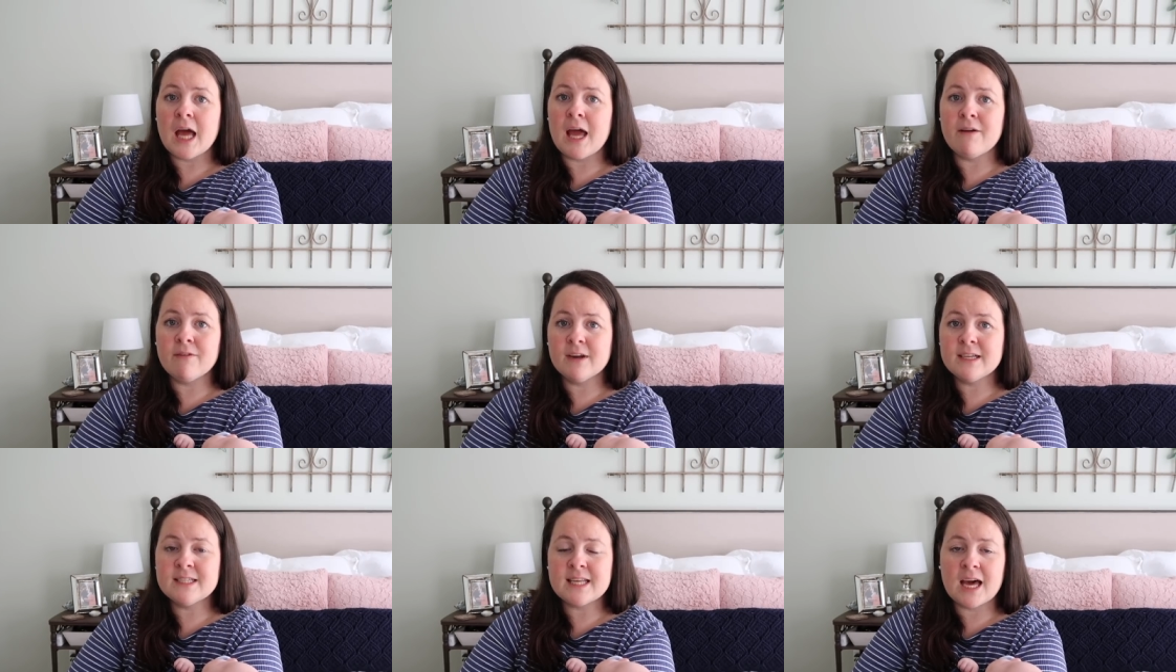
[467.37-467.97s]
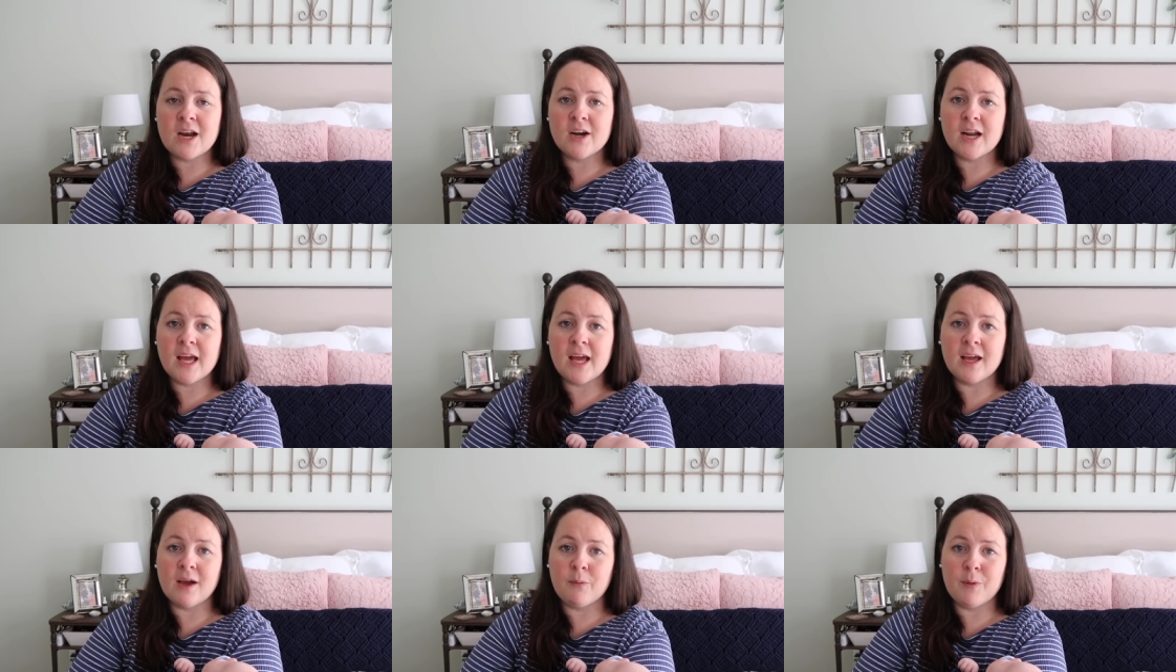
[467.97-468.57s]
Every
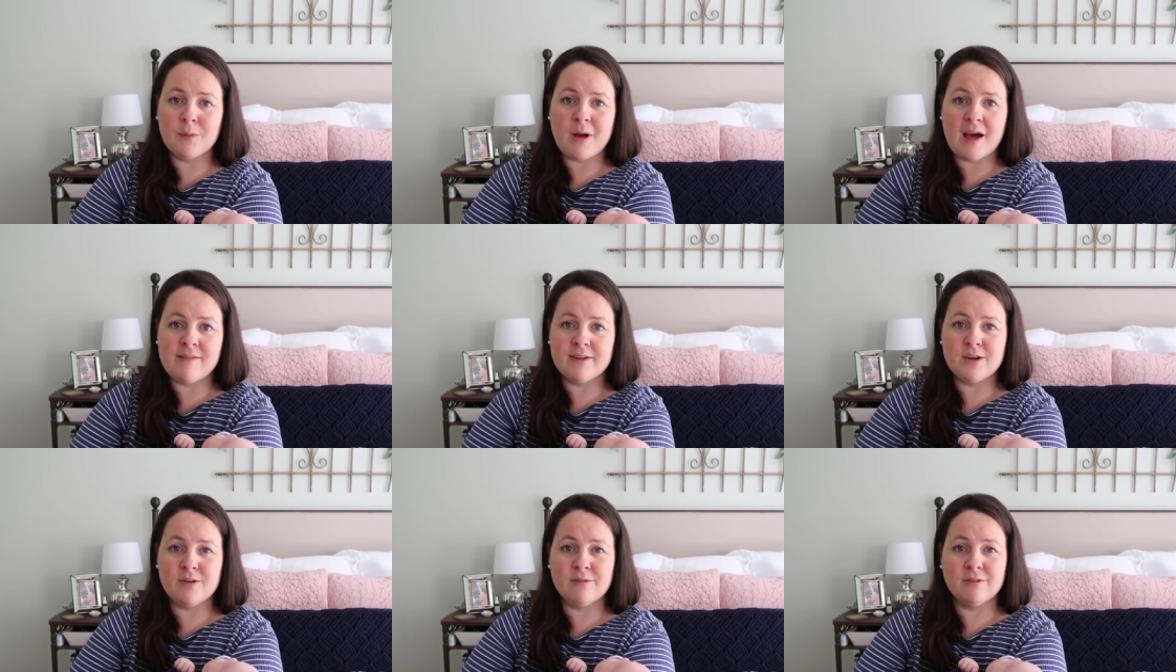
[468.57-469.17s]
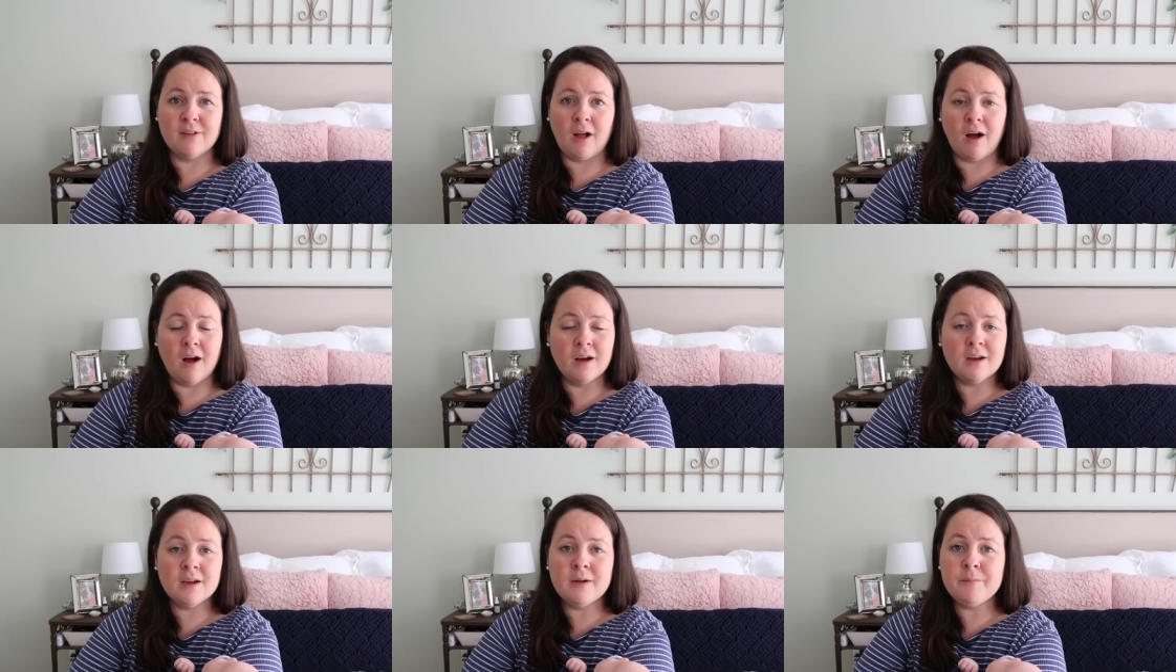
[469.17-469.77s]
Saturday we will have a new
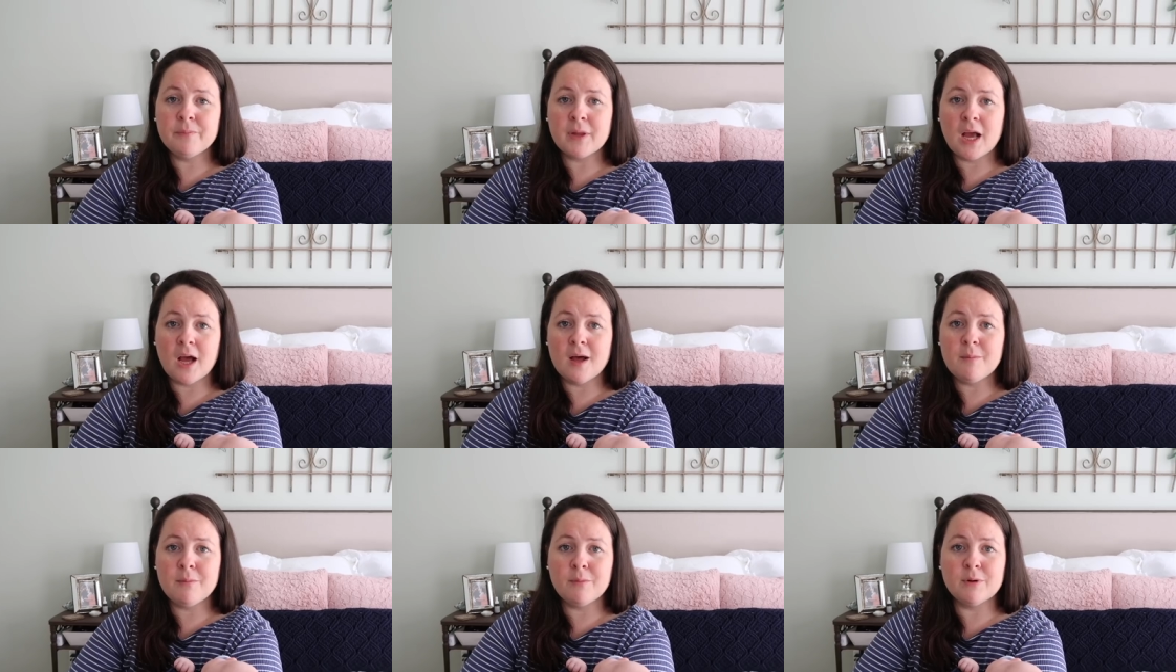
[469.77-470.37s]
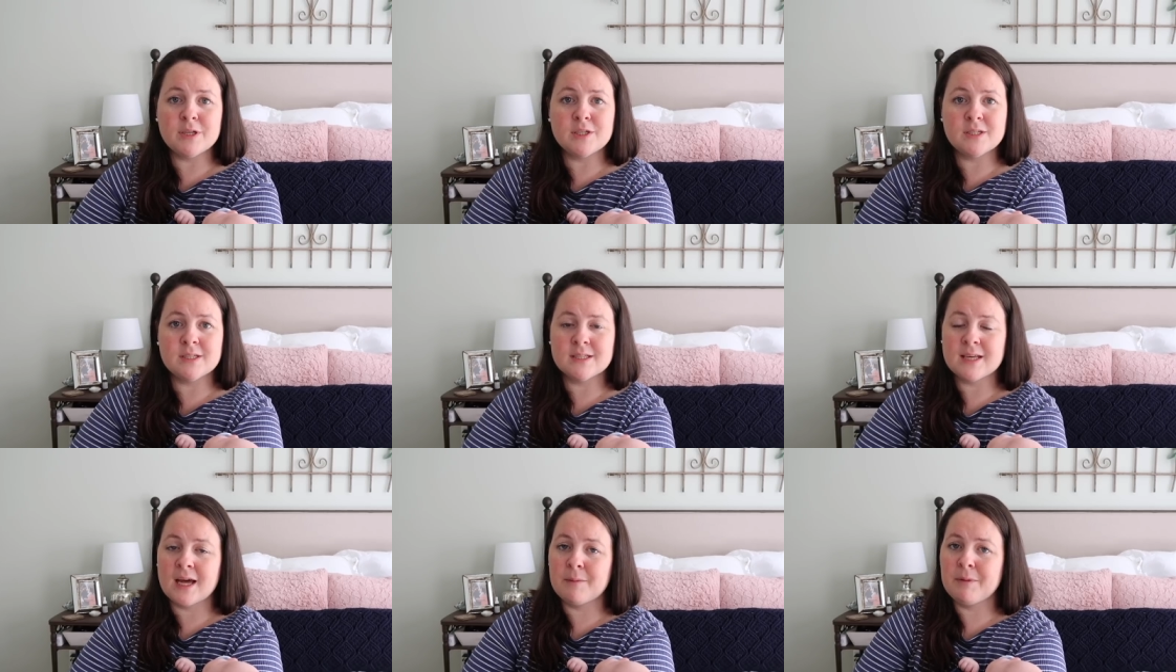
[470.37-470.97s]
vlog up, which is
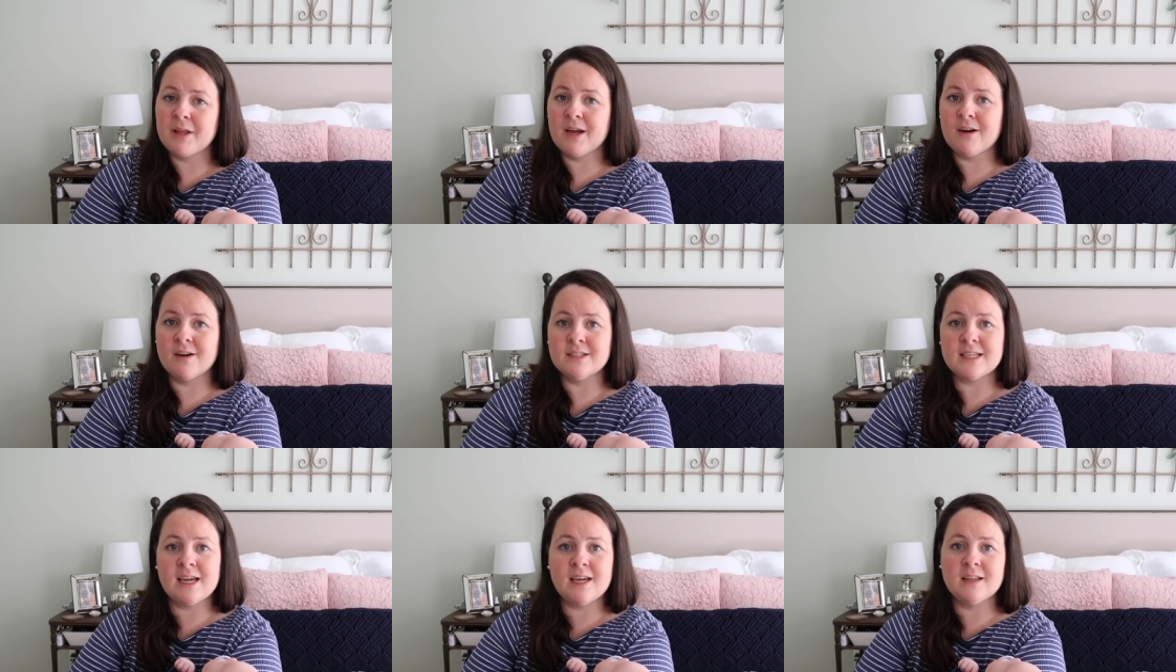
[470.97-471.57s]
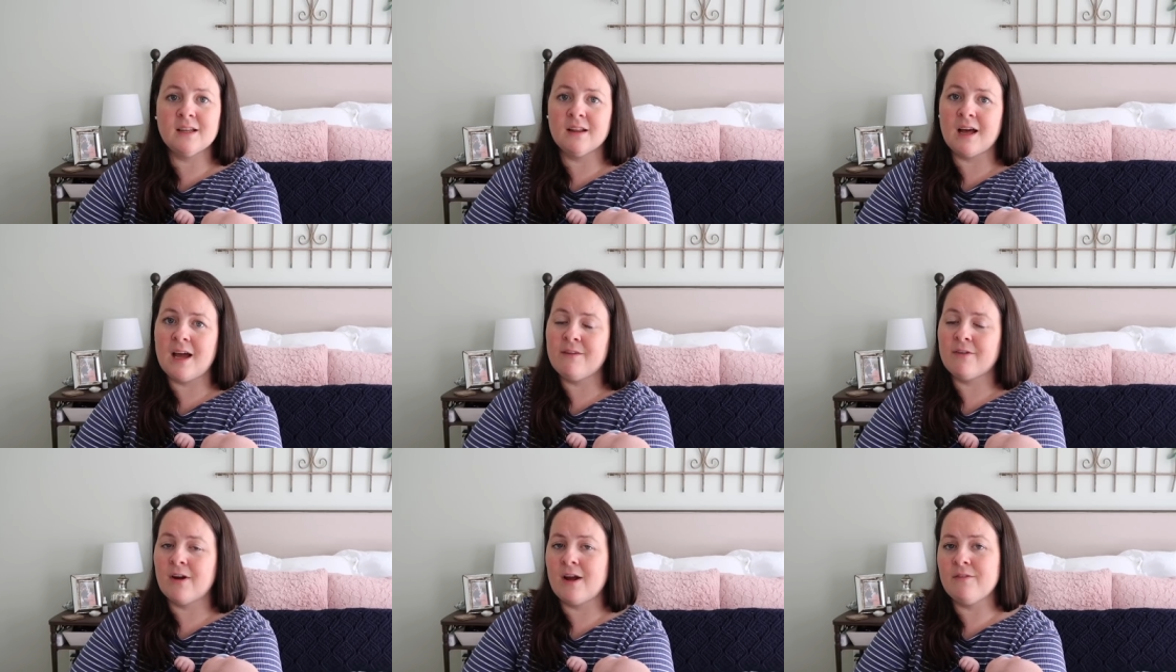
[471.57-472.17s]
just kind of be like our day in the
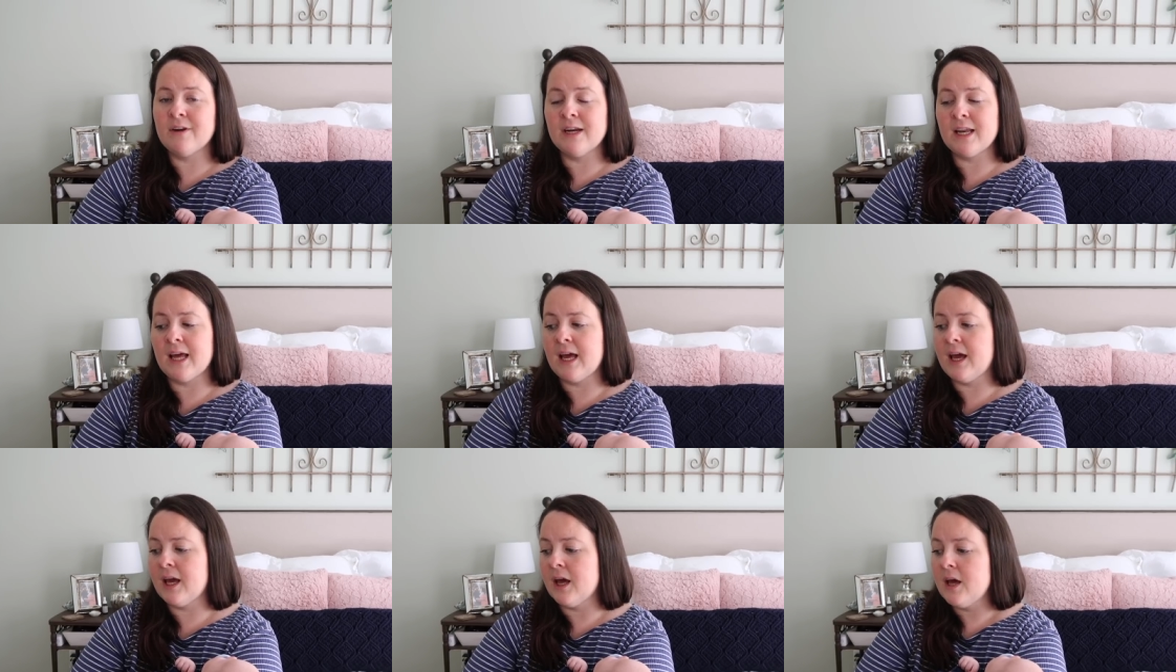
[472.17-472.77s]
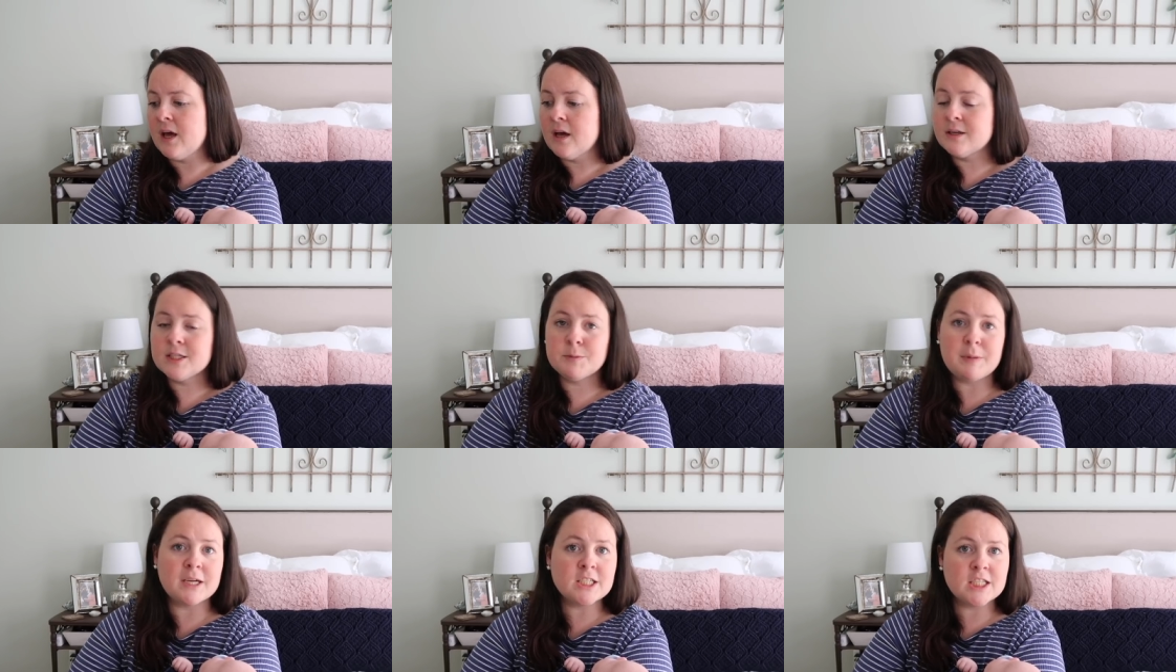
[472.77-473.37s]
life, our everyday,
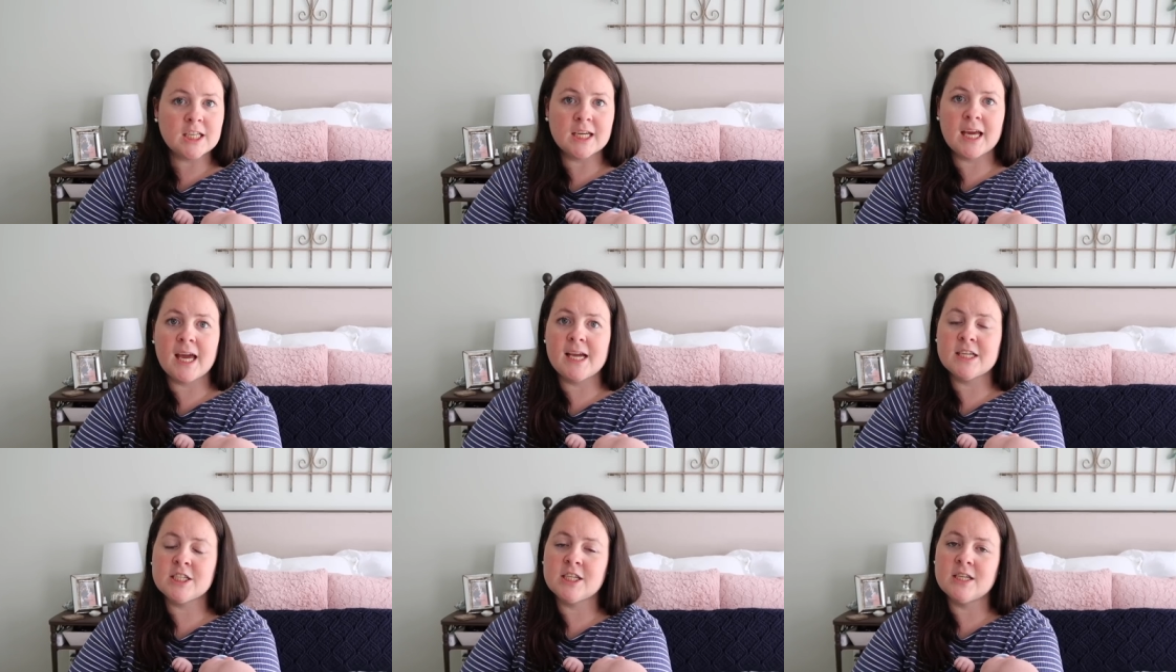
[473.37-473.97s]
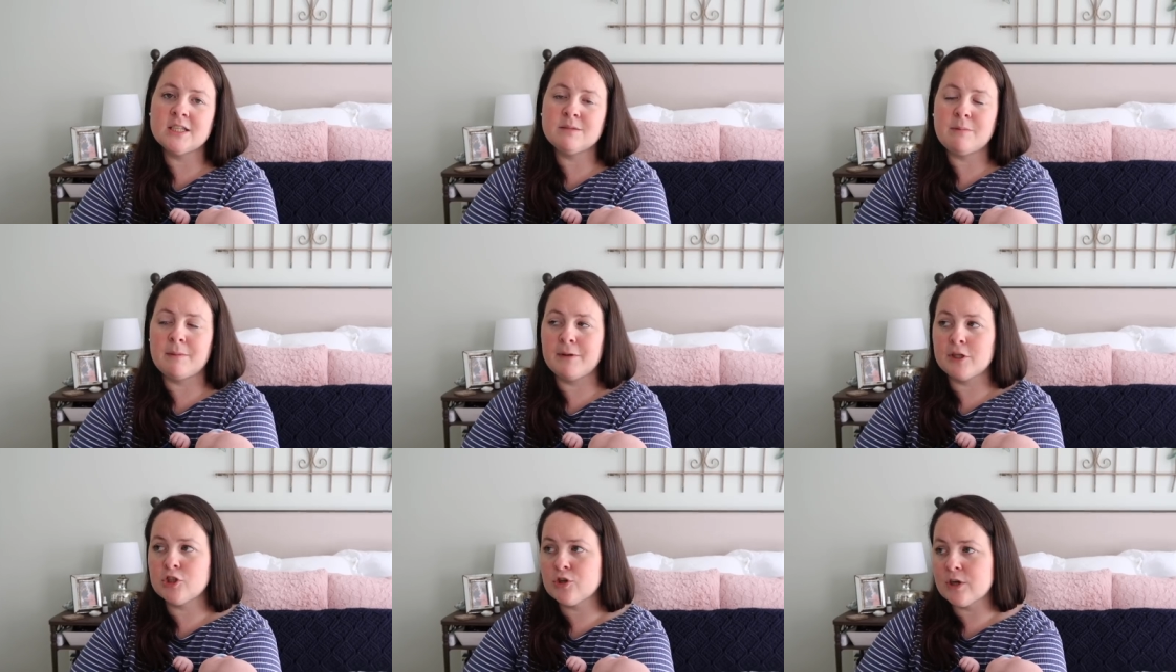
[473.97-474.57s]
special occasions,
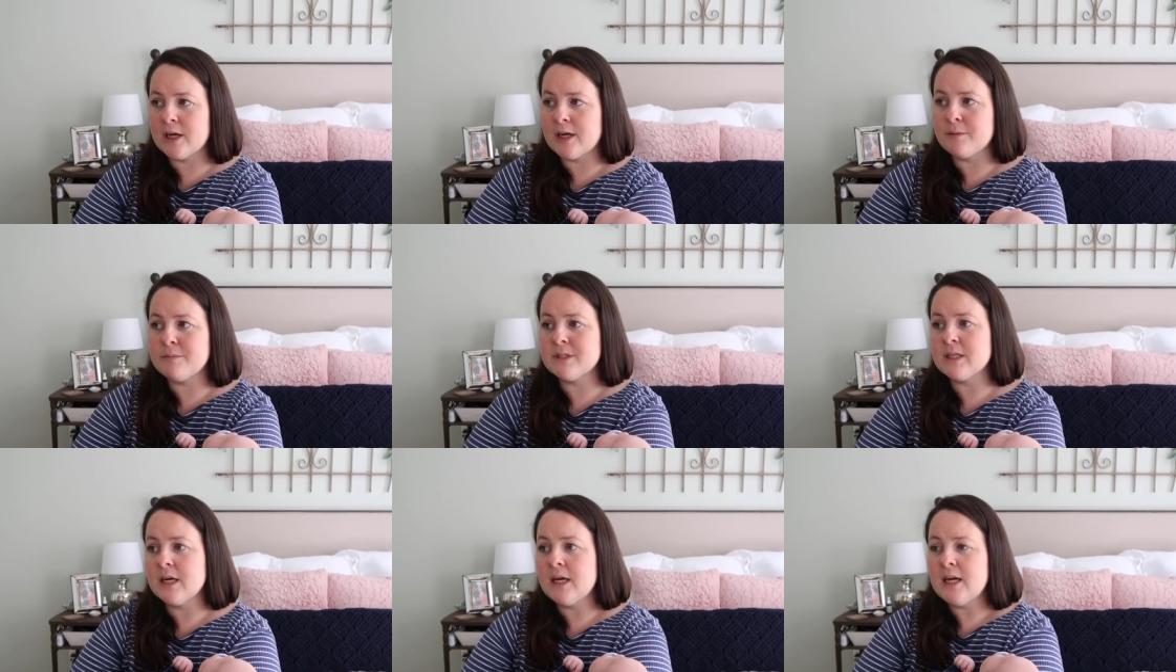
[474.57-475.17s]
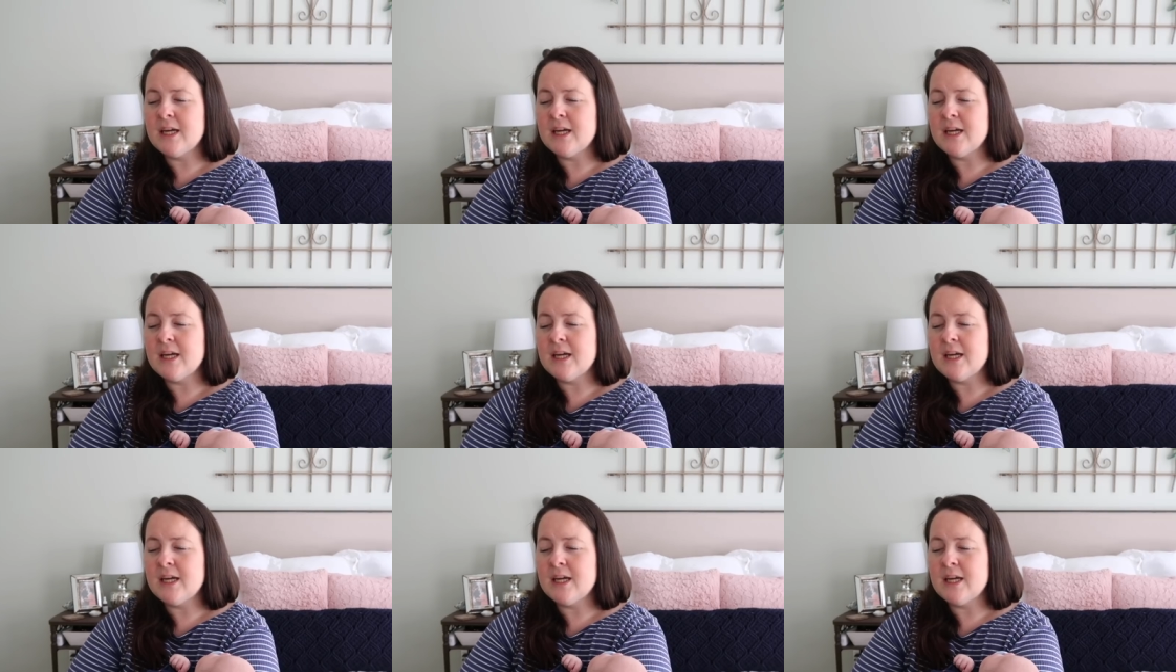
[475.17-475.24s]
maybe trips,